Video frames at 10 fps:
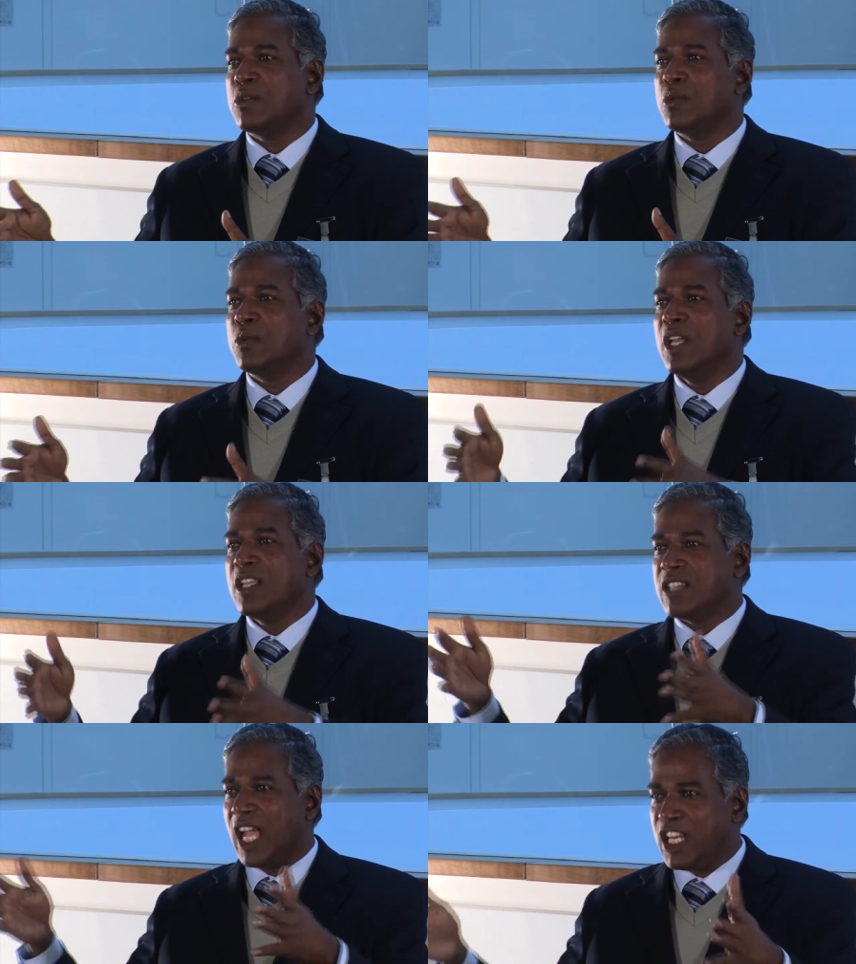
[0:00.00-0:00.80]
to
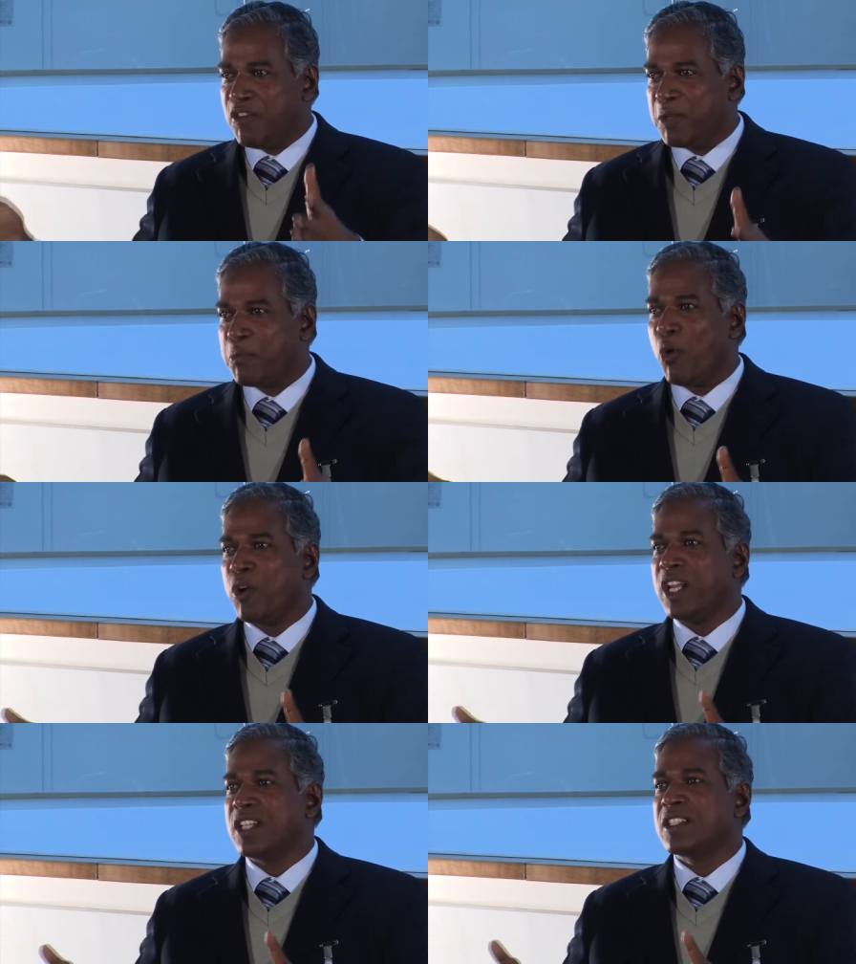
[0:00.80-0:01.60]
scientific
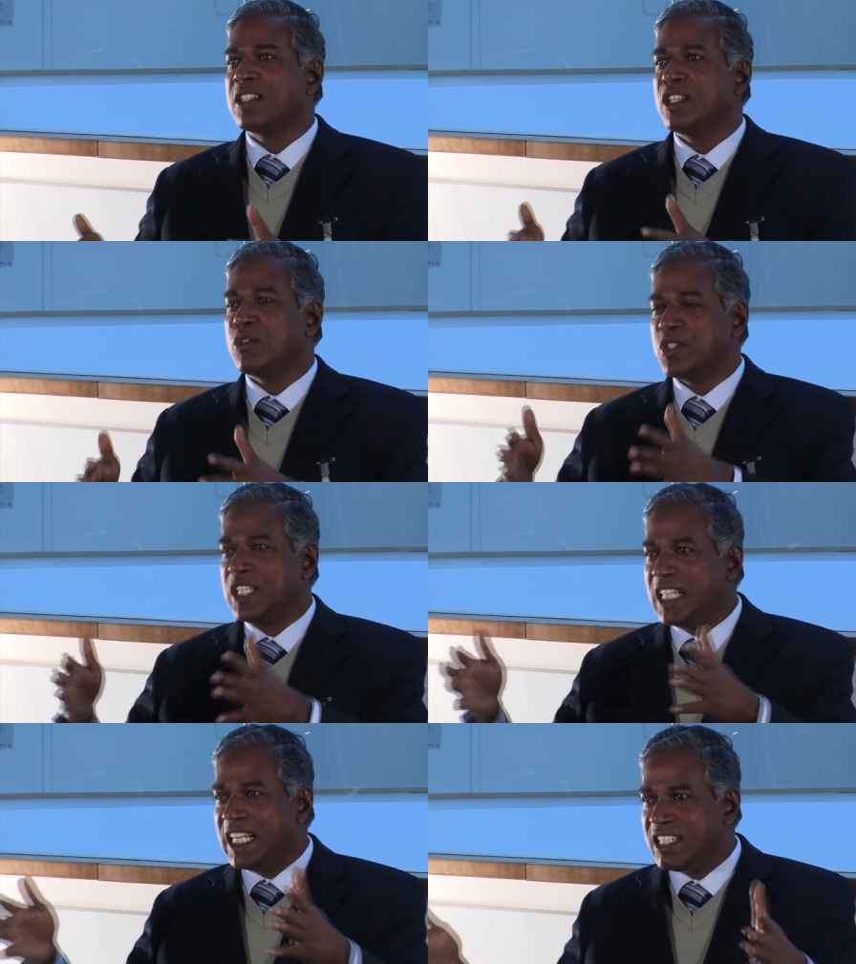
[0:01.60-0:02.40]
progress, to see
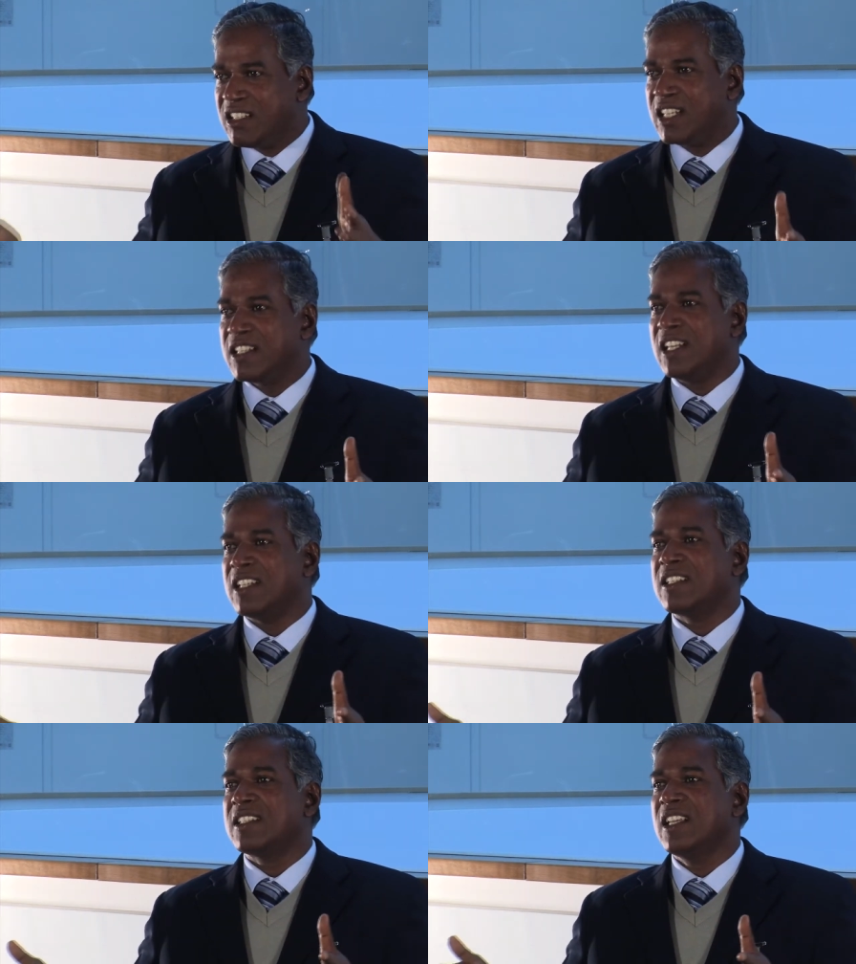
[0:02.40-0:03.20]
the
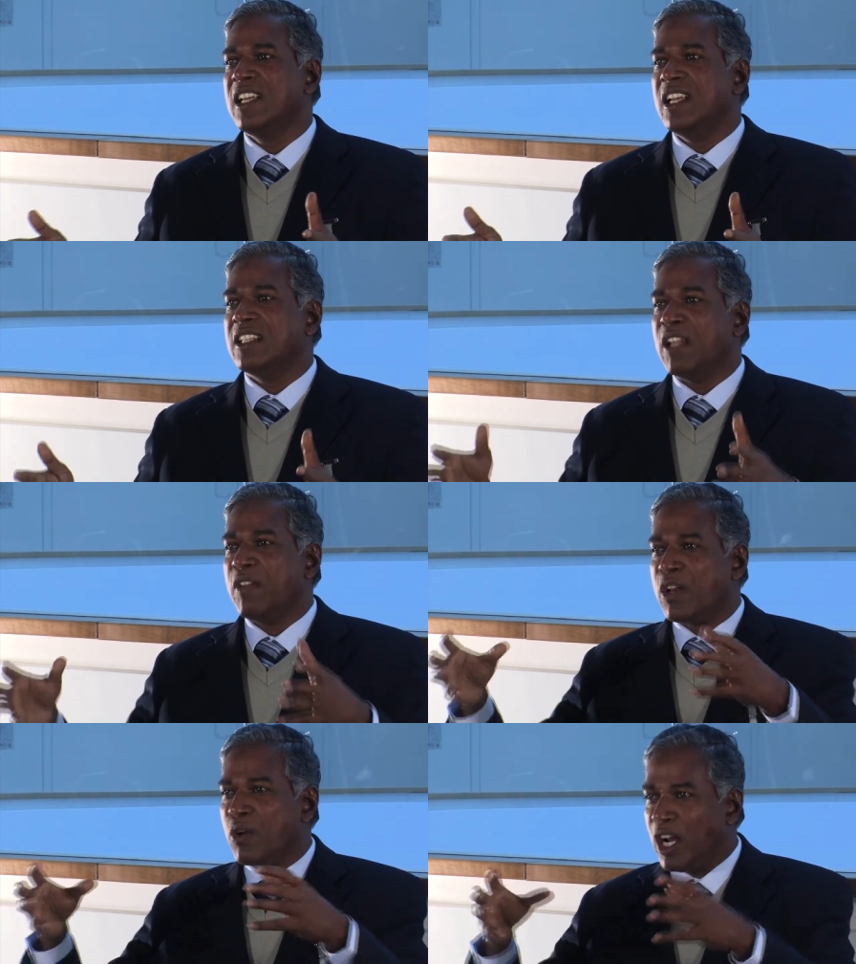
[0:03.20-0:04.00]
distinctions, that
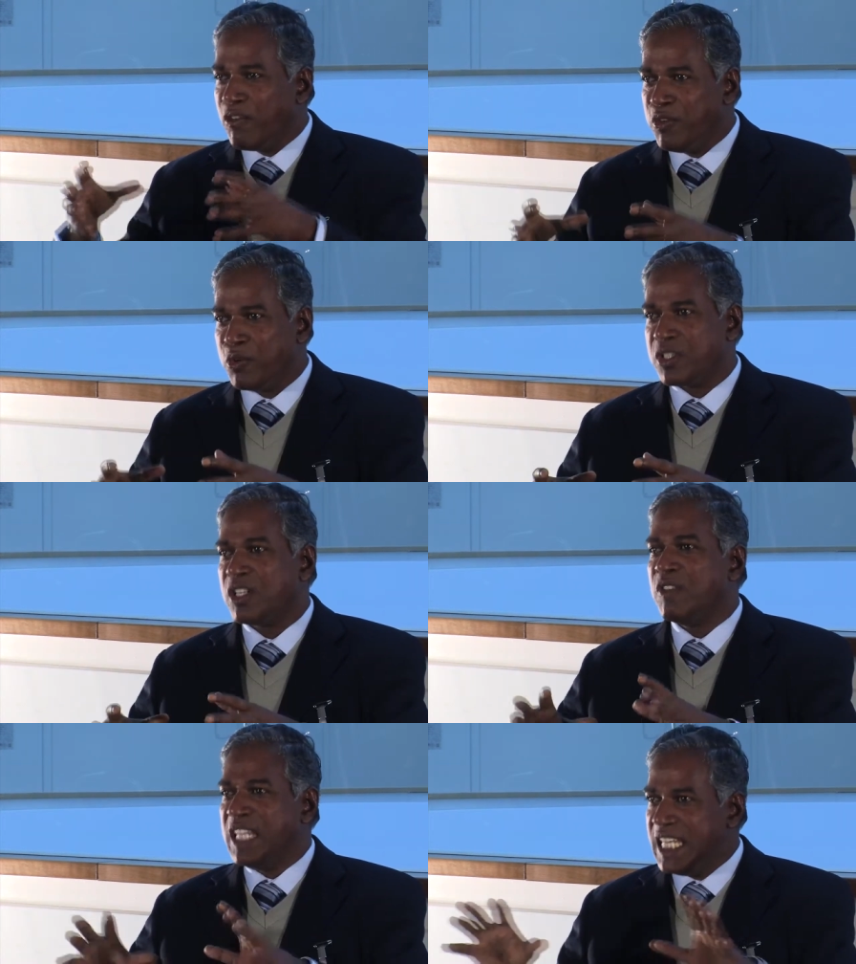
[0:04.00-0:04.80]
we are not
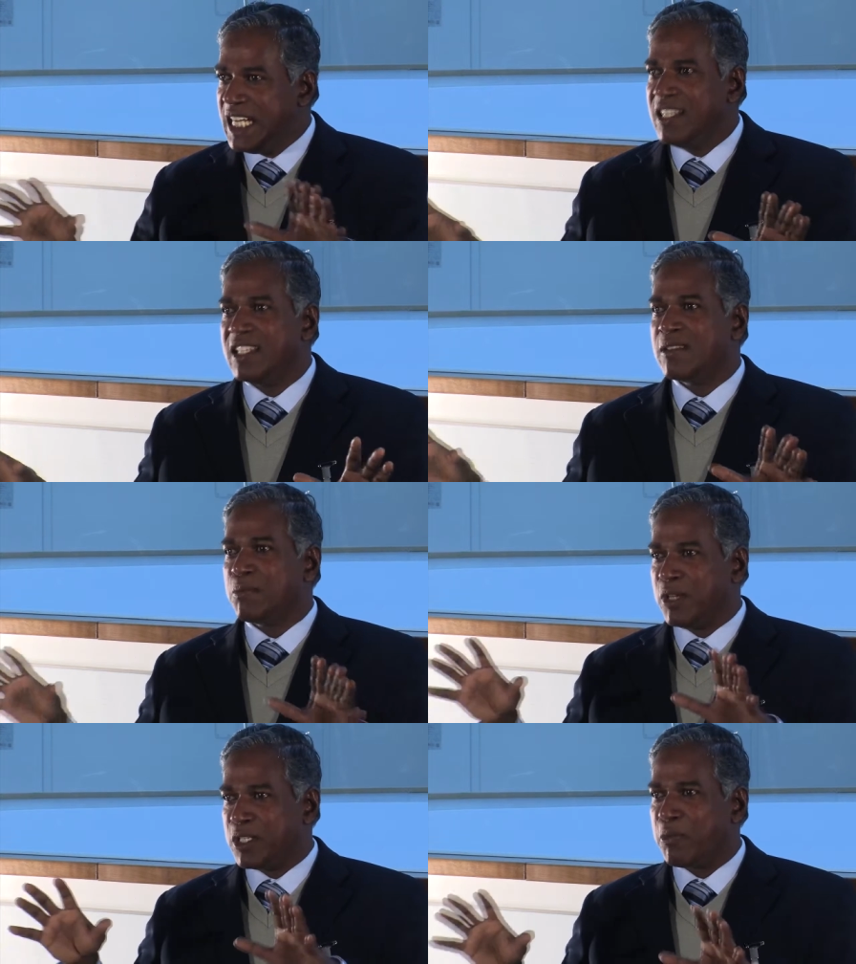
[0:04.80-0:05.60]
confused. We need this
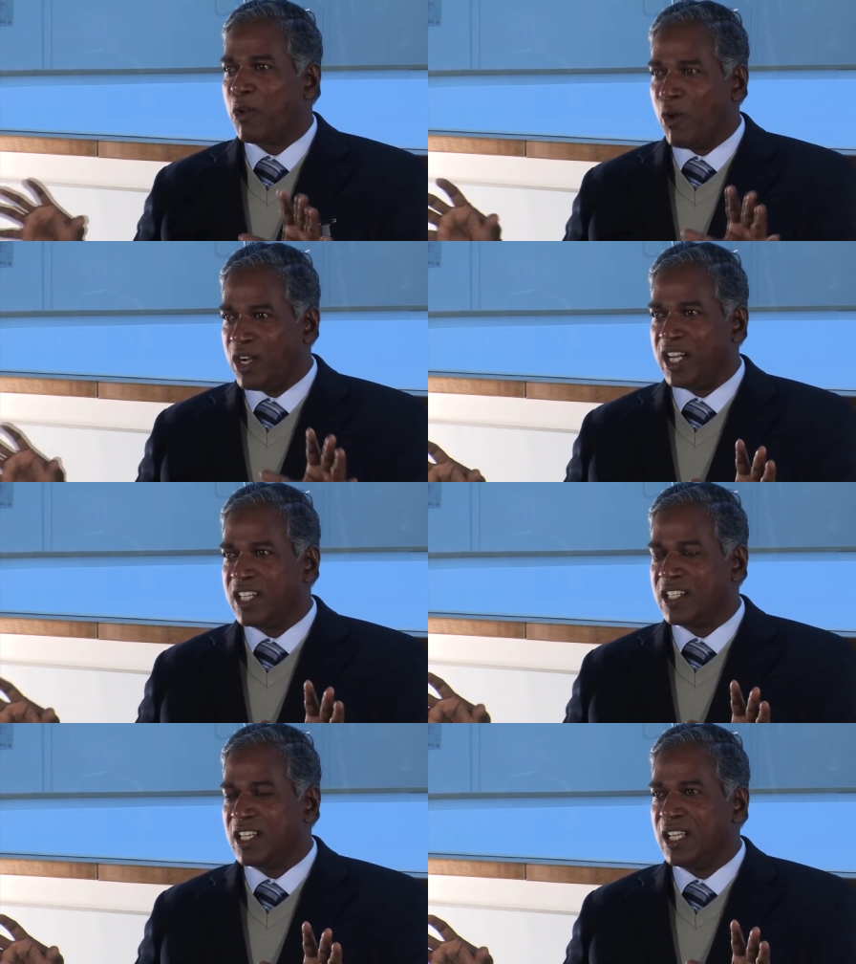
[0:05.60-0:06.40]
principle of
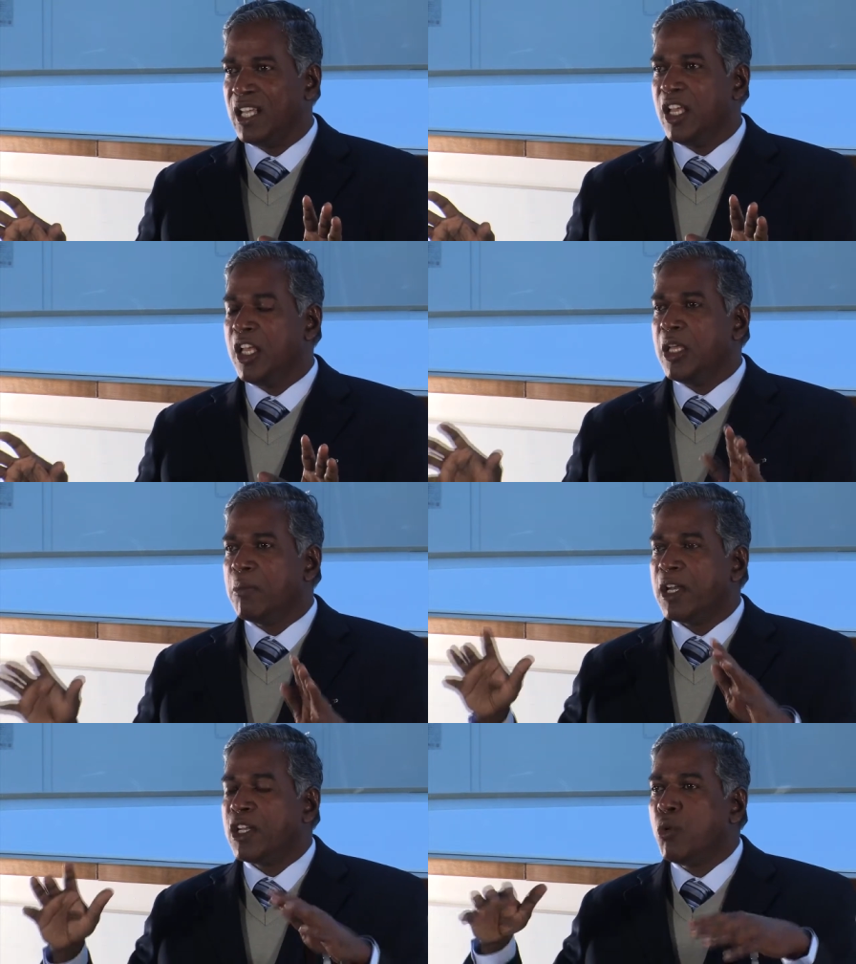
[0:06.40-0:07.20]
contradiction.
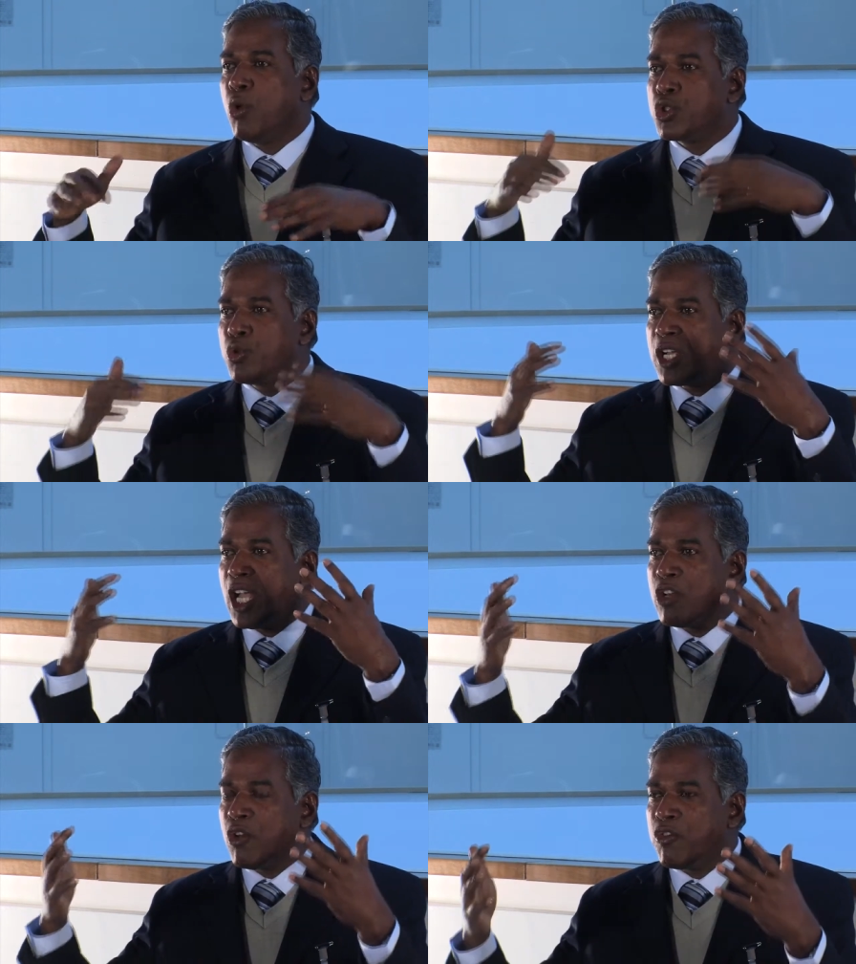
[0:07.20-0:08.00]
But it goes to a
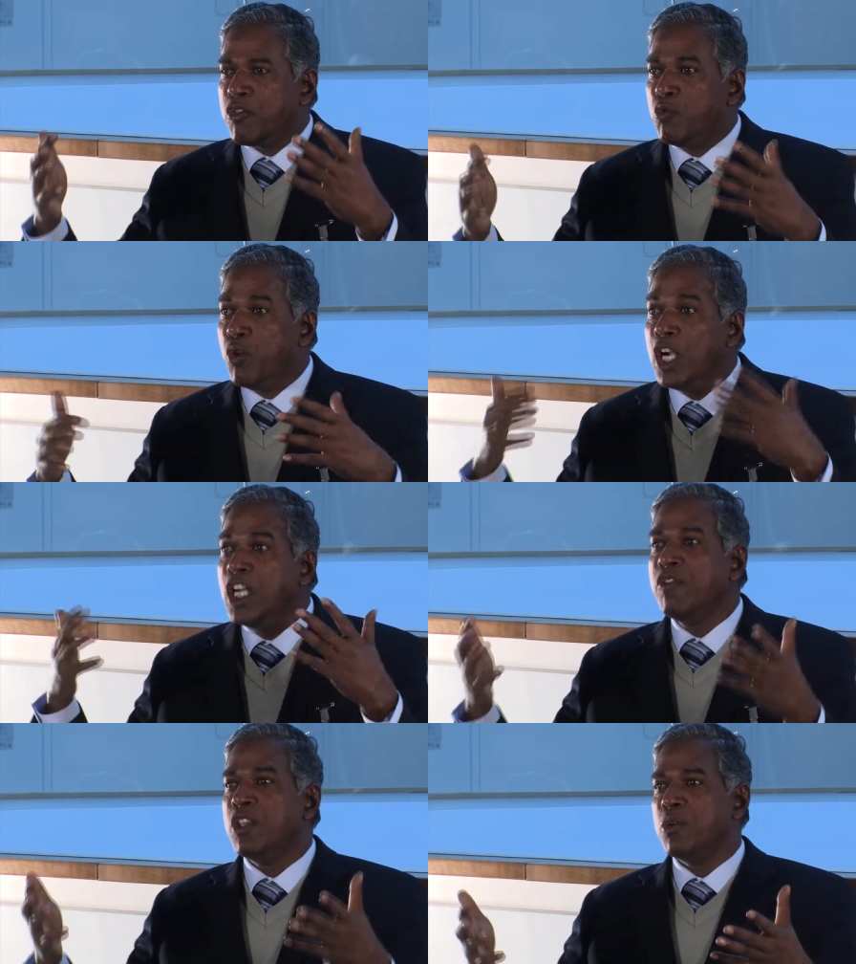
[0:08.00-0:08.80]
kind of
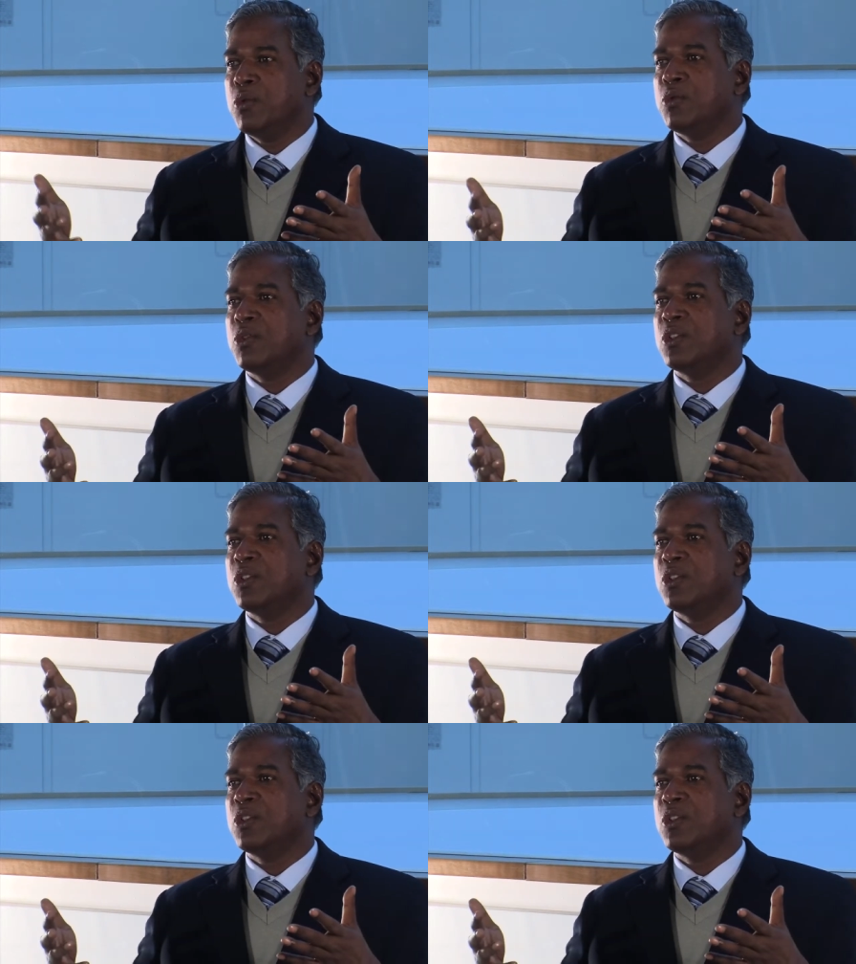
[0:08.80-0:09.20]
worldview,